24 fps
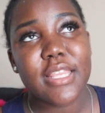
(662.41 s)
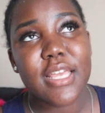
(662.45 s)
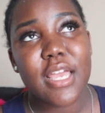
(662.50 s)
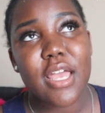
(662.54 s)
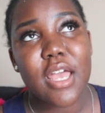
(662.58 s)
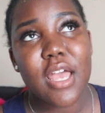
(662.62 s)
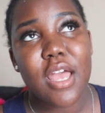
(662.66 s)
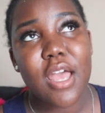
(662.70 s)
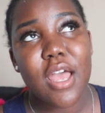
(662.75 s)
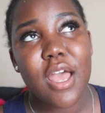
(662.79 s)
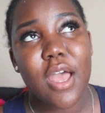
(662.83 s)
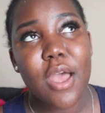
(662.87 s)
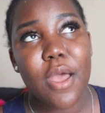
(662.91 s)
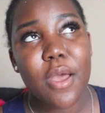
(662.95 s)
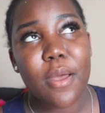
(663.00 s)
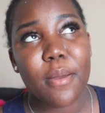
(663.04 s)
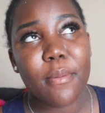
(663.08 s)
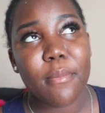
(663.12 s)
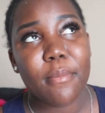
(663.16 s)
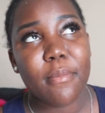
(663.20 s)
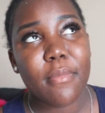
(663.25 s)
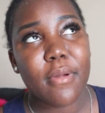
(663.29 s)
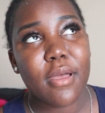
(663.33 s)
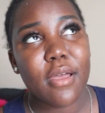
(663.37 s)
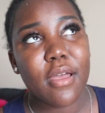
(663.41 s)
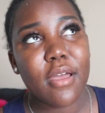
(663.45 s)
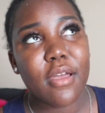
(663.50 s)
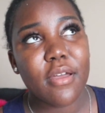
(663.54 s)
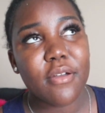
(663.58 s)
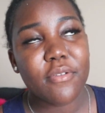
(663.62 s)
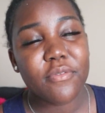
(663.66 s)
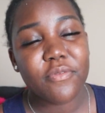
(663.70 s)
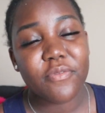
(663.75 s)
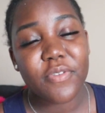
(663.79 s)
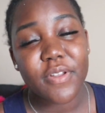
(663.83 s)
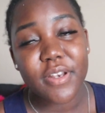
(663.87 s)
the
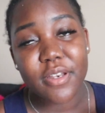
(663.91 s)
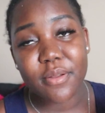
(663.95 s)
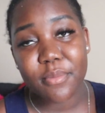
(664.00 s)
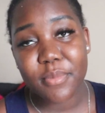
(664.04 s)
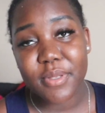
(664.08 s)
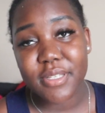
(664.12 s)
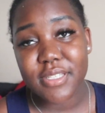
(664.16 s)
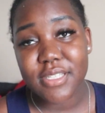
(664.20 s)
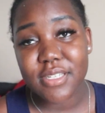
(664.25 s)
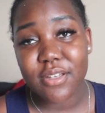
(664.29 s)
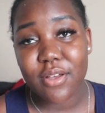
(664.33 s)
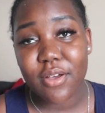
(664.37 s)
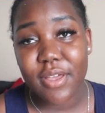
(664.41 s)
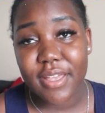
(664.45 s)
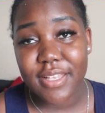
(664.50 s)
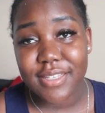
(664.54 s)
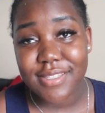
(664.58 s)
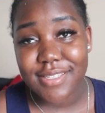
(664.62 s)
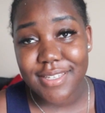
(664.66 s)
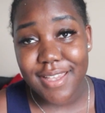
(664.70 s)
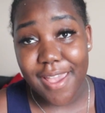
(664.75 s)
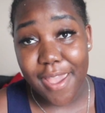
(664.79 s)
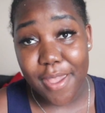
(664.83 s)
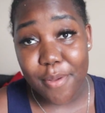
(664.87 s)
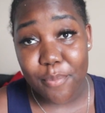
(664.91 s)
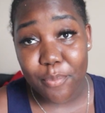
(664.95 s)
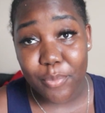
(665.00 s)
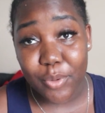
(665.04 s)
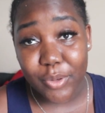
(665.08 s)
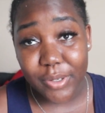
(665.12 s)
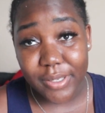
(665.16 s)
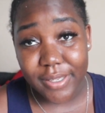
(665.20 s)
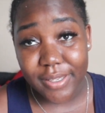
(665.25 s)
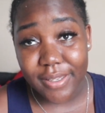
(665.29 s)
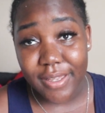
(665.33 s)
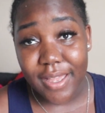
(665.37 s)
fundamental ATI
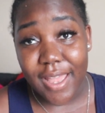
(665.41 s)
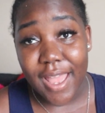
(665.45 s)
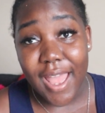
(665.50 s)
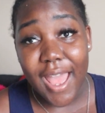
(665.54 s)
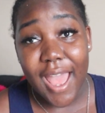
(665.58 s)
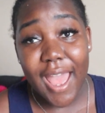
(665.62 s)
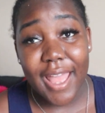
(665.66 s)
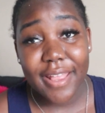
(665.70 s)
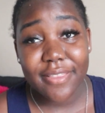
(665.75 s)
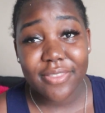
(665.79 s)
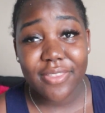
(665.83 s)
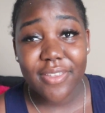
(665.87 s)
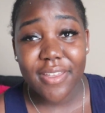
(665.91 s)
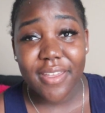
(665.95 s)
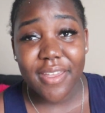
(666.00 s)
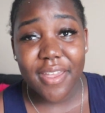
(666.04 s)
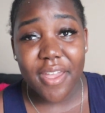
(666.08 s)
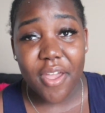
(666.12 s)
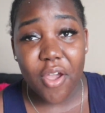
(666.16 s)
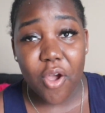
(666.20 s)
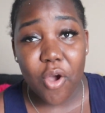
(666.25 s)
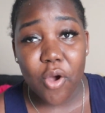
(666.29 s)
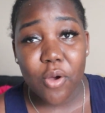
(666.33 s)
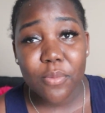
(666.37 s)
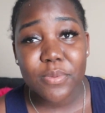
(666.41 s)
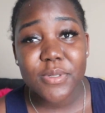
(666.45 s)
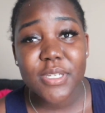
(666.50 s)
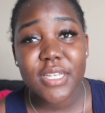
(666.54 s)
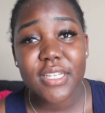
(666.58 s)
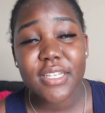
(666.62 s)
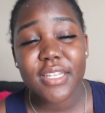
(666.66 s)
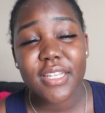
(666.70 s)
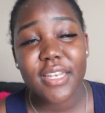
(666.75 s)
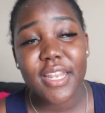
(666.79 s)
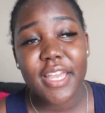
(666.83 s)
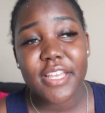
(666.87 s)
book. I think it helped,
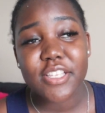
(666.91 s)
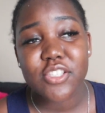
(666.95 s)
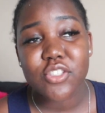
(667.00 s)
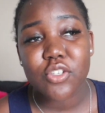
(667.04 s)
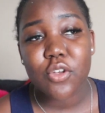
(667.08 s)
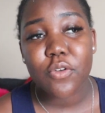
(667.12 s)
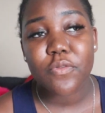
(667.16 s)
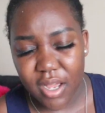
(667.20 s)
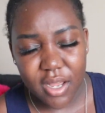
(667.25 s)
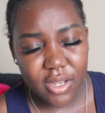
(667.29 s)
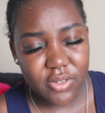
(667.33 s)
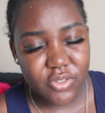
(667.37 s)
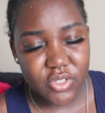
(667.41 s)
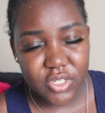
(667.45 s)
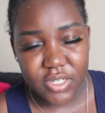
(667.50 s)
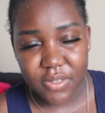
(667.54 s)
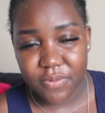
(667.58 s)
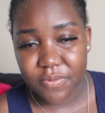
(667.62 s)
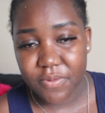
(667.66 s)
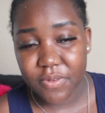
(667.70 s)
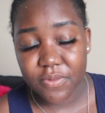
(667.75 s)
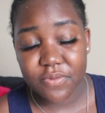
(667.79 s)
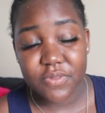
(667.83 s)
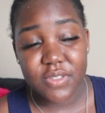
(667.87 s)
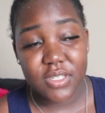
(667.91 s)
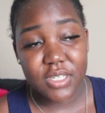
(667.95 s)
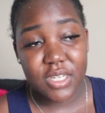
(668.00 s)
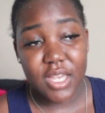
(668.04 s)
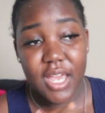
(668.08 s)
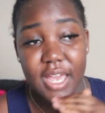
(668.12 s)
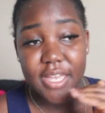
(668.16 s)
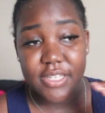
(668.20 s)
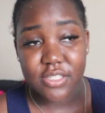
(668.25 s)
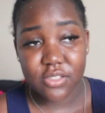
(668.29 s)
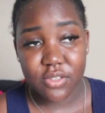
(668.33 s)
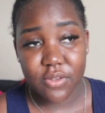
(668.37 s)
and then I solved
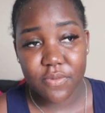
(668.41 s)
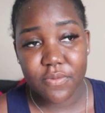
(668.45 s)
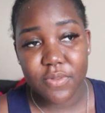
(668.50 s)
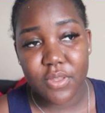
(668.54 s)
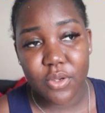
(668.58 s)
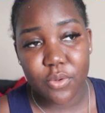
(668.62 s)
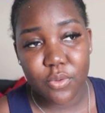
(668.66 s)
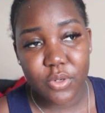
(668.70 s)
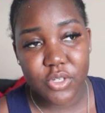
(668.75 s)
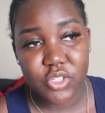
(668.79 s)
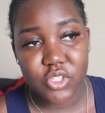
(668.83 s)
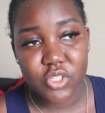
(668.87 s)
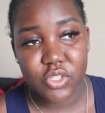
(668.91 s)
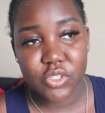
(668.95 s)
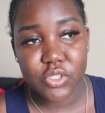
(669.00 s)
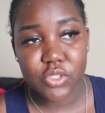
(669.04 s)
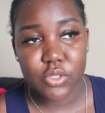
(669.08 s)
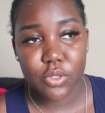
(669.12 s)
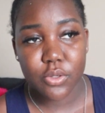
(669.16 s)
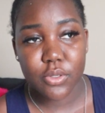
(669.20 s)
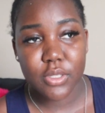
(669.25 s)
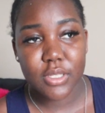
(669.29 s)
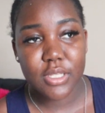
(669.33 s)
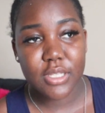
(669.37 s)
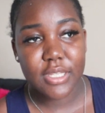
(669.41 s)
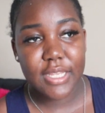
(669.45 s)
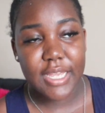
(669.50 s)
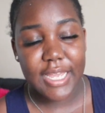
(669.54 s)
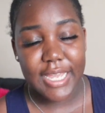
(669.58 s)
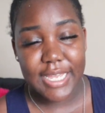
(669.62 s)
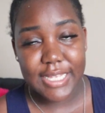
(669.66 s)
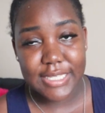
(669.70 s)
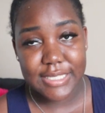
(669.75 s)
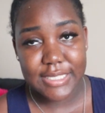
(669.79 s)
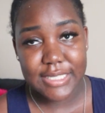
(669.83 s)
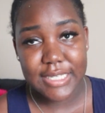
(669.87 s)
150. I solved the questions on the
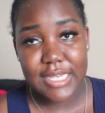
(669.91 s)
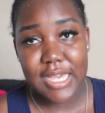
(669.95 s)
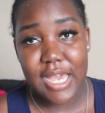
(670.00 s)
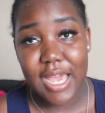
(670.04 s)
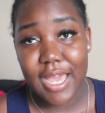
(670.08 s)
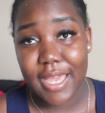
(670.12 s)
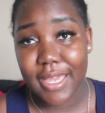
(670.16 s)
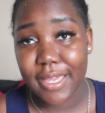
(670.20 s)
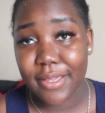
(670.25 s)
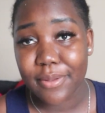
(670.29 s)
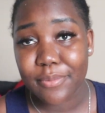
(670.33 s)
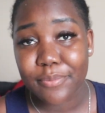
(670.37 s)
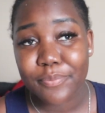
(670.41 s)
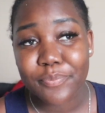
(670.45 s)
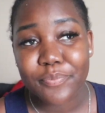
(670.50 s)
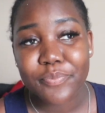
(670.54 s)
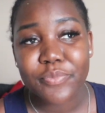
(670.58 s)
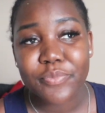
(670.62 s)
ATI.